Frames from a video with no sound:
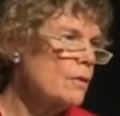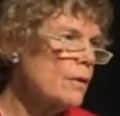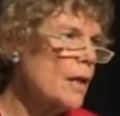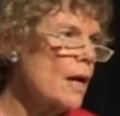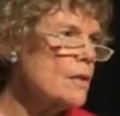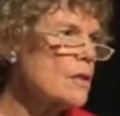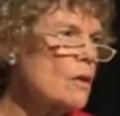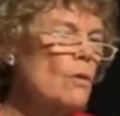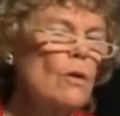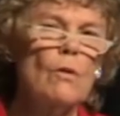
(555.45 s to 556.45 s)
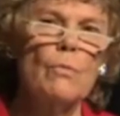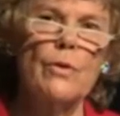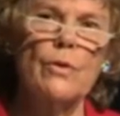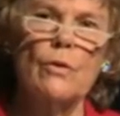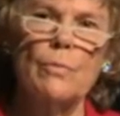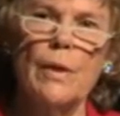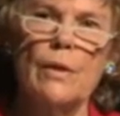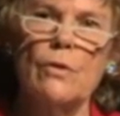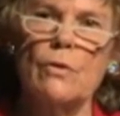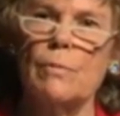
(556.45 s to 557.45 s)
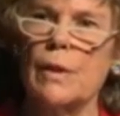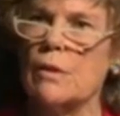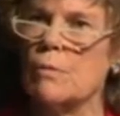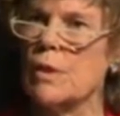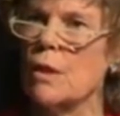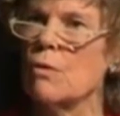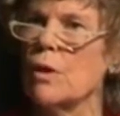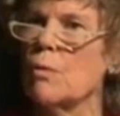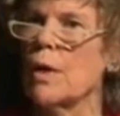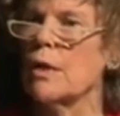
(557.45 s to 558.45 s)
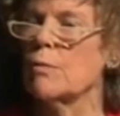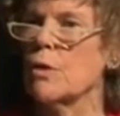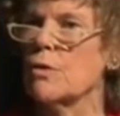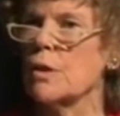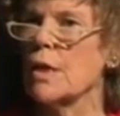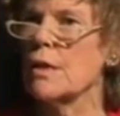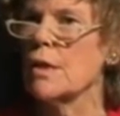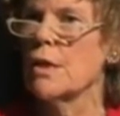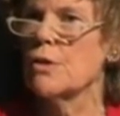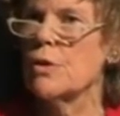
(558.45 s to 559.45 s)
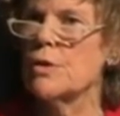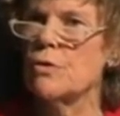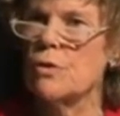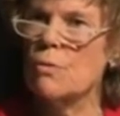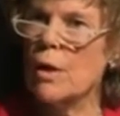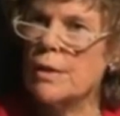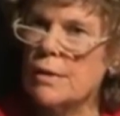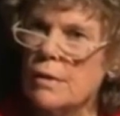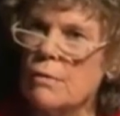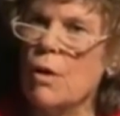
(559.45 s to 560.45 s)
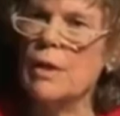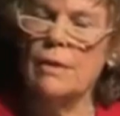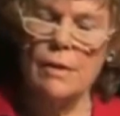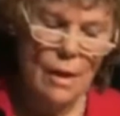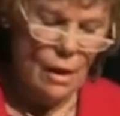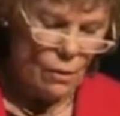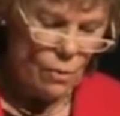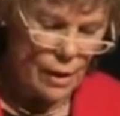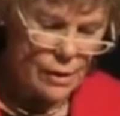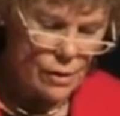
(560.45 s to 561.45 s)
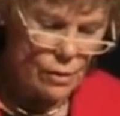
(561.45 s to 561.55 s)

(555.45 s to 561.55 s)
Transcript: that they had to go along with the European Union because it was the only way they were going to get trade union rights and rights